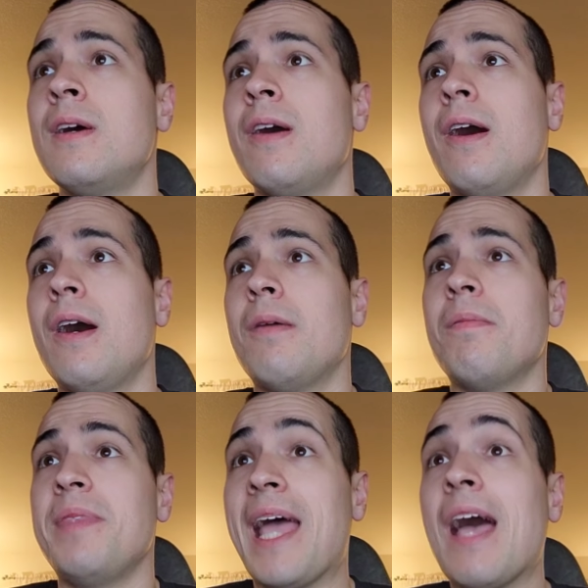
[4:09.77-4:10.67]

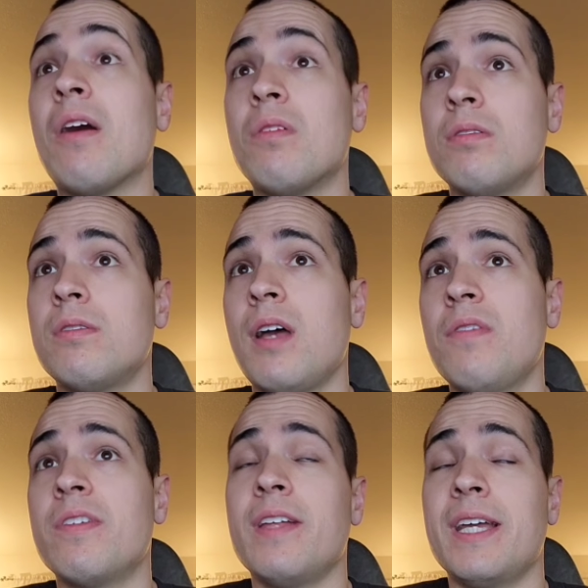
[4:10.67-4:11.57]
Now, I
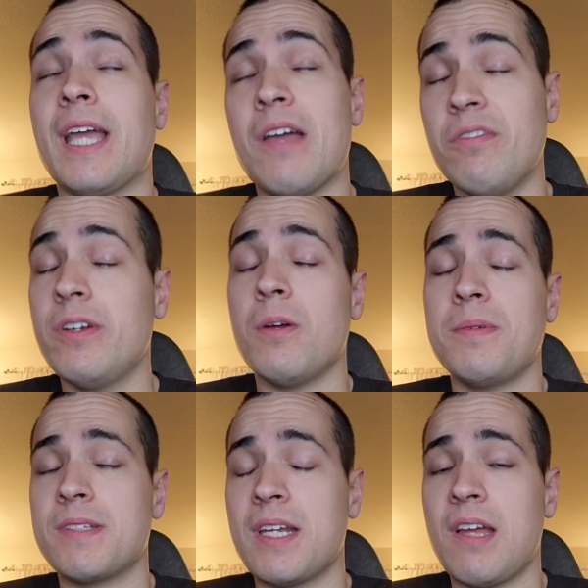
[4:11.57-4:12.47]
feel like every army
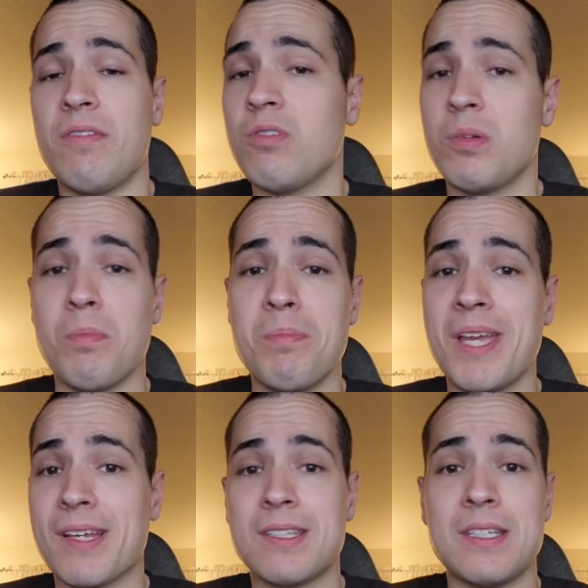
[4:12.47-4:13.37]
is going to have a real
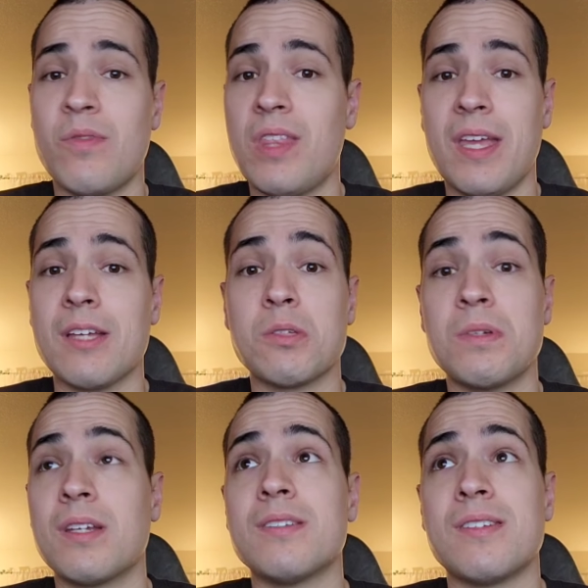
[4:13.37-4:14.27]
mix of things
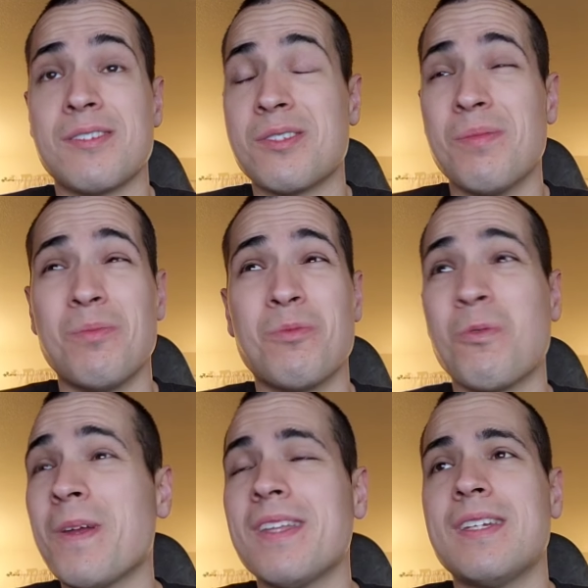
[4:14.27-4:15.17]
because there's some
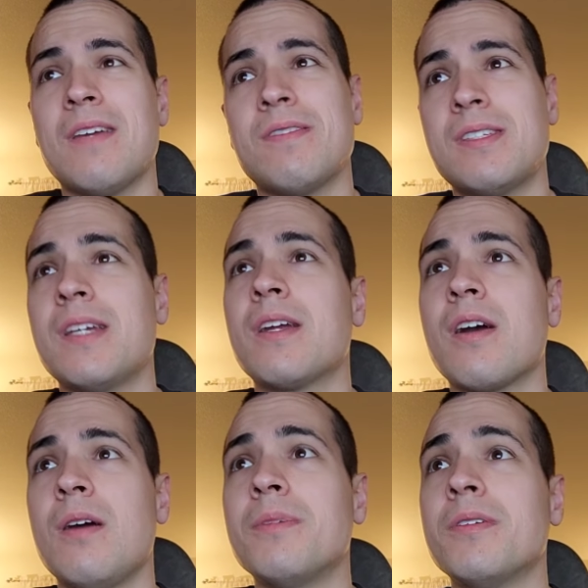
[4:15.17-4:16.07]
really devastating
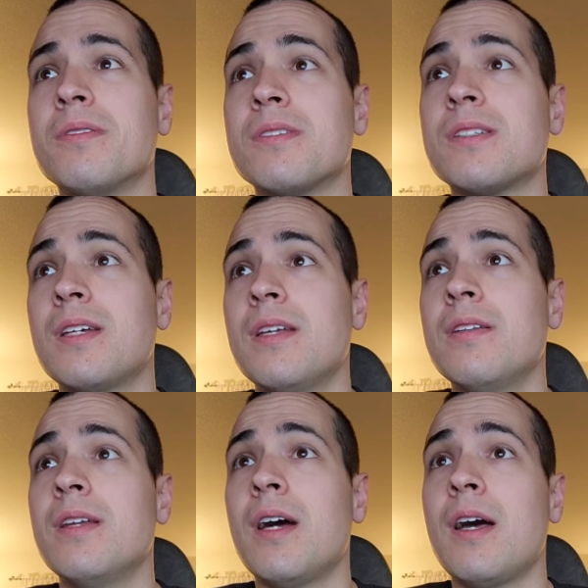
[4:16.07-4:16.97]
combos
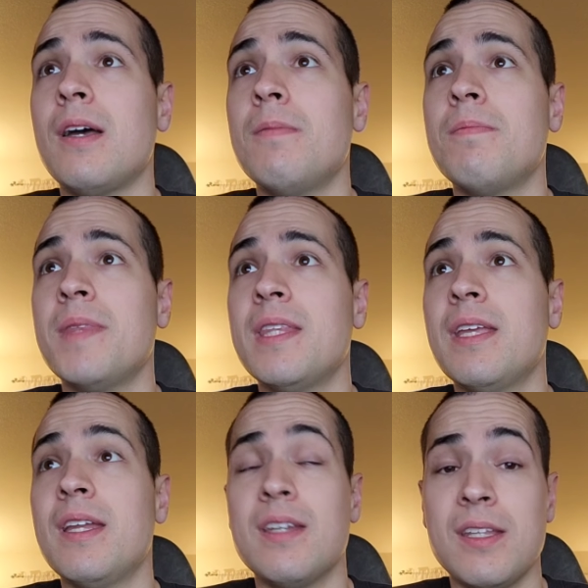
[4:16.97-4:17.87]
and
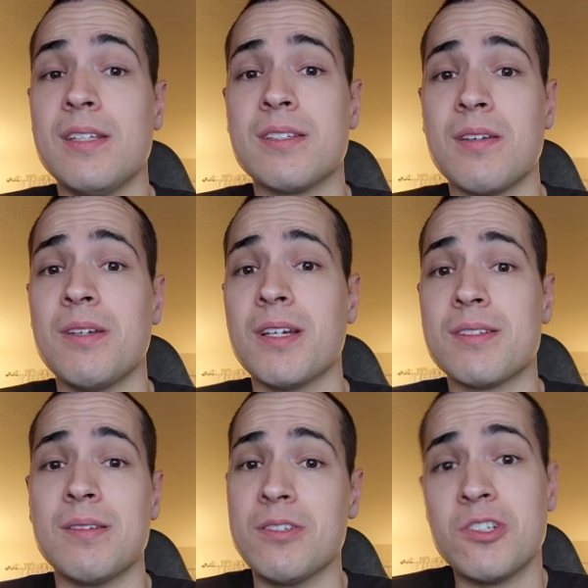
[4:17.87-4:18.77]
hidden in this codex,
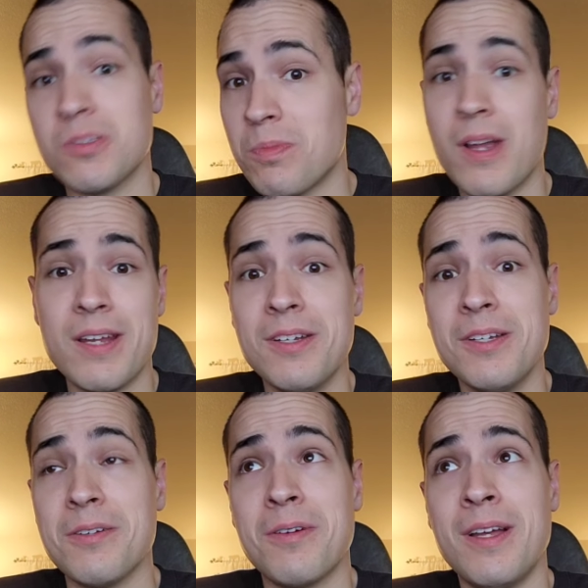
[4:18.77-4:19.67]
and it's just brand new.